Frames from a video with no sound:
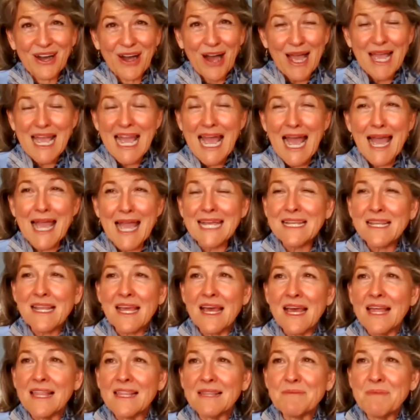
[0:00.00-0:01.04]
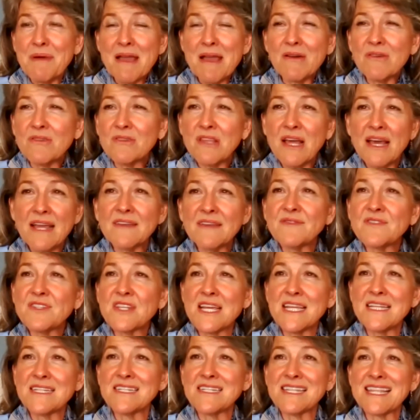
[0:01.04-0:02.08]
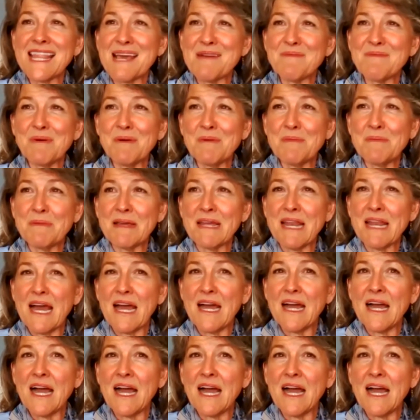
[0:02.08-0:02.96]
My whole life changed in that moment.